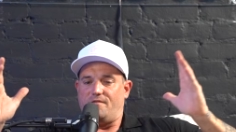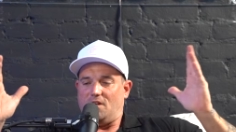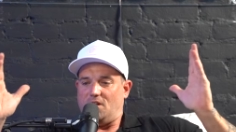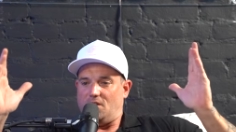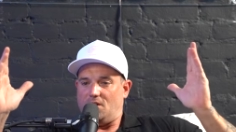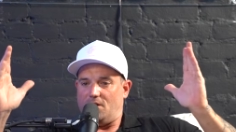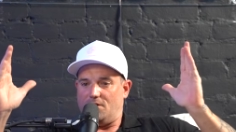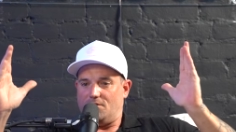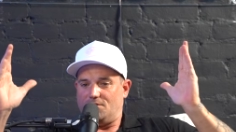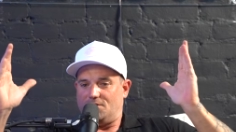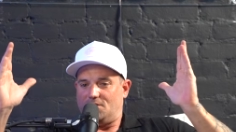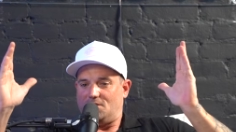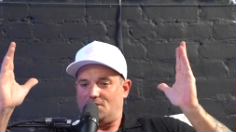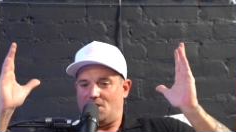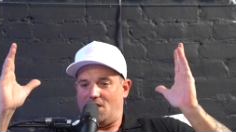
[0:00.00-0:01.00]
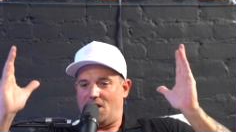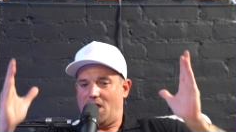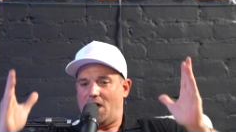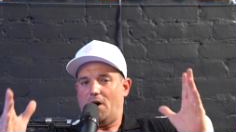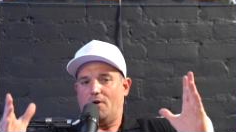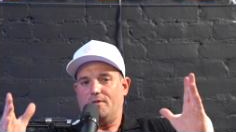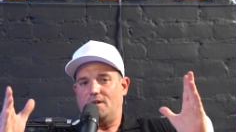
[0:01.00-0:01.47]
videos and
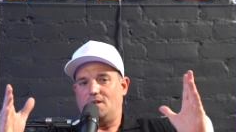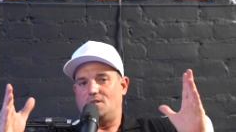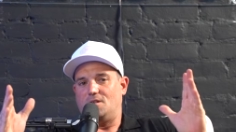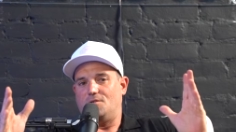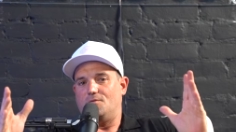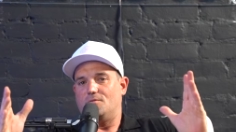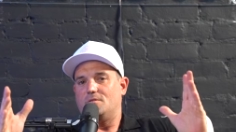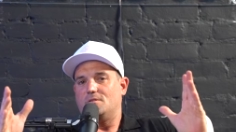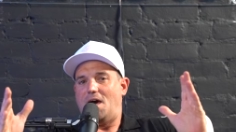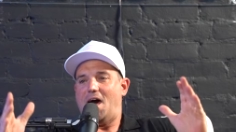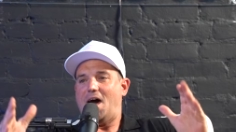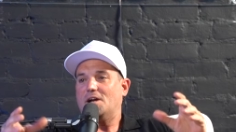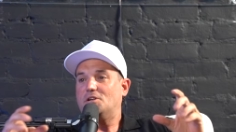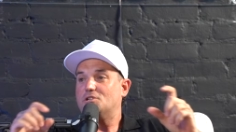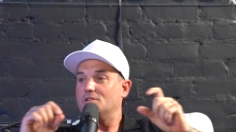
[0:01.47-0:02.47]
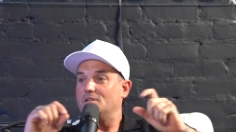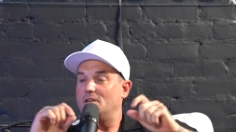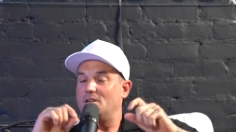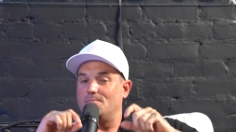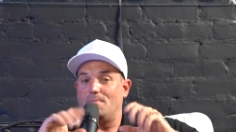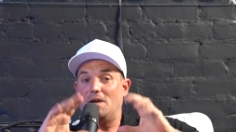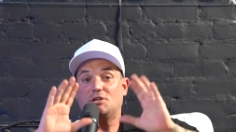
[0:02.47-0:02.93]
how they do,
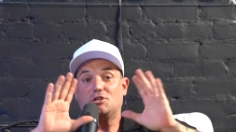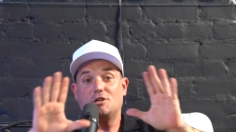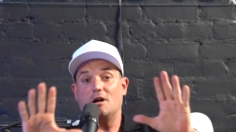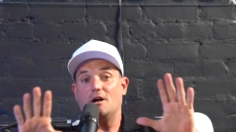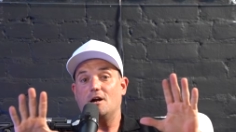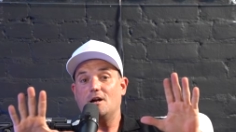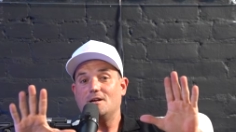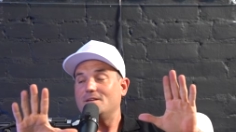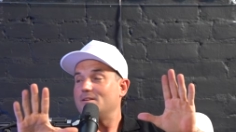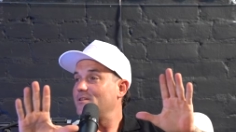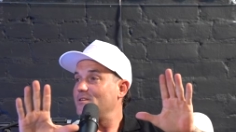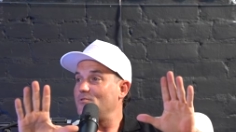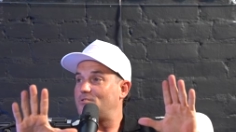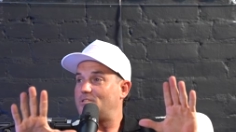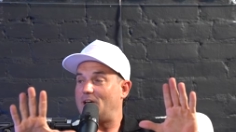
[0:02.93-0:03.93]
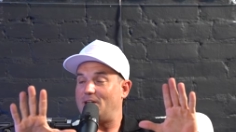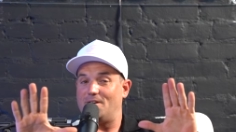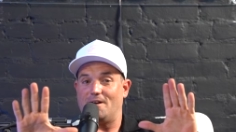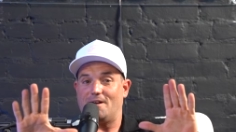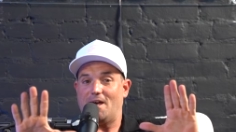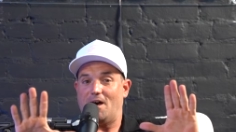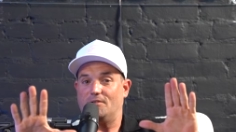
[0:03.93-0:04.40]
actually make sure you set
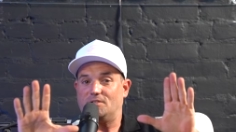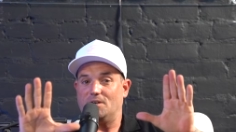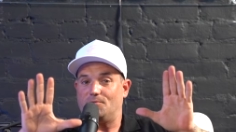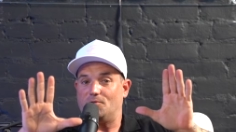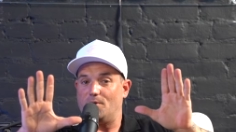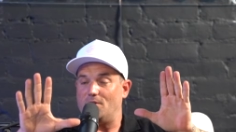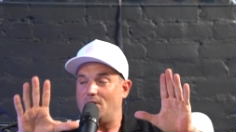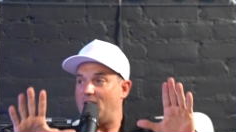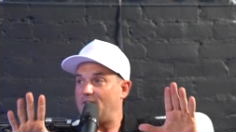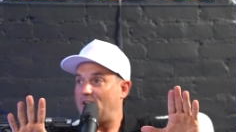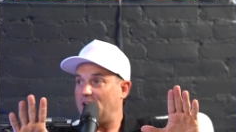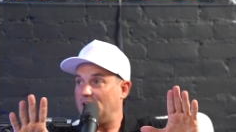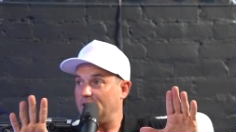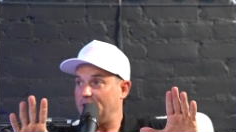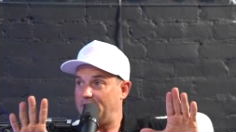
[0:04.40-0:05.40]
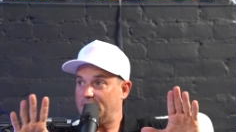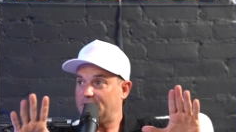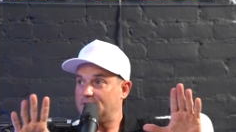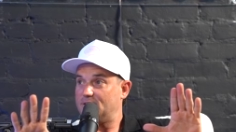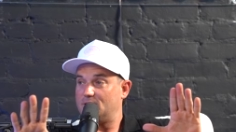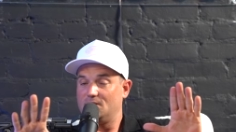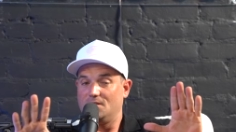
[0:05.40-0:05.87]
your account up to where you have
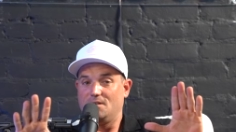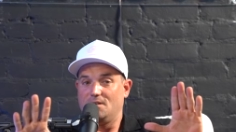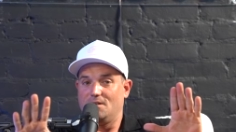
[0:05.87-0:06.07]
analytics.